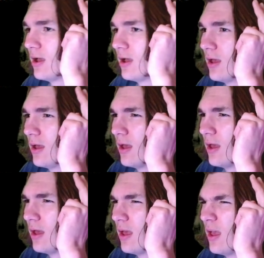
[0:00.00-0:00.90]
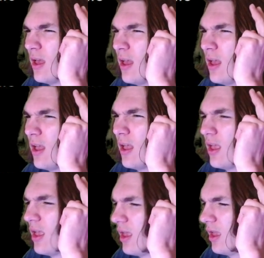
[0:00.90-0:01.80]

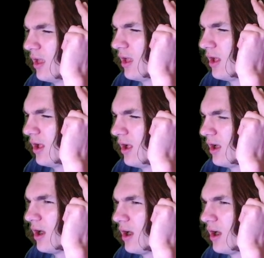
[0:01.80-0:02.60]
(silence)